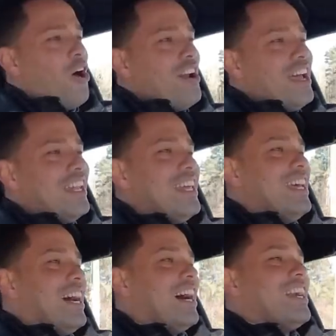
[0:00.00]
own it
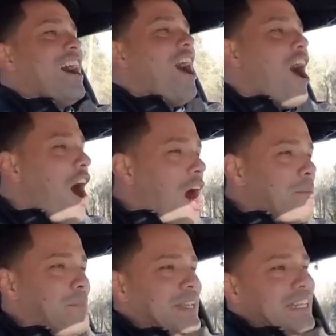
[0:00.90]
on a
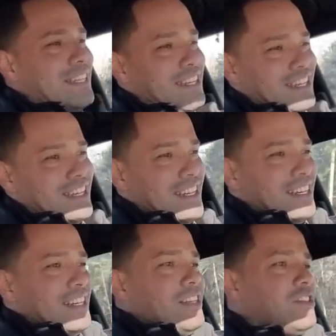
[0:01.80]
heartbeat.
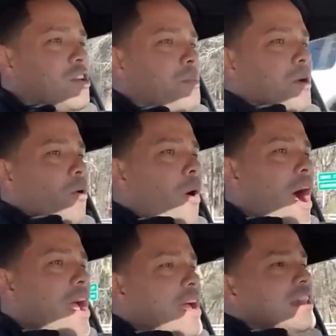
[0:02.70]
Super
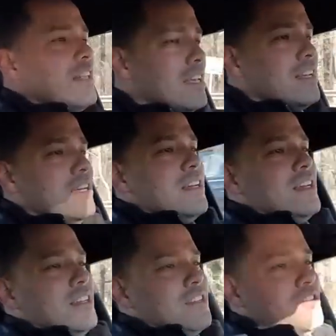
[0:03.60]
quiet,
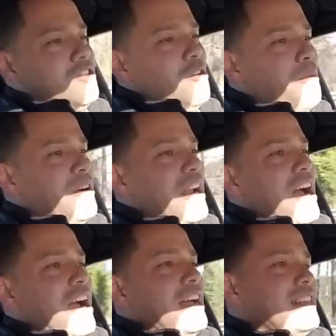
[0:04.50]
super
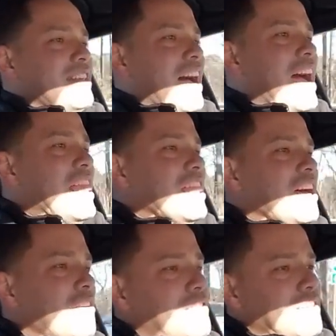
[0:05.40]
nice. I
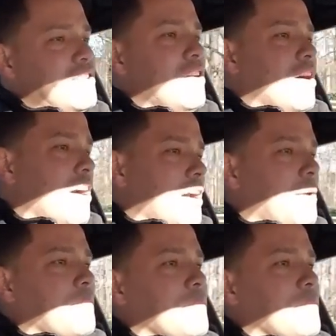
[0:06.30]
love this car.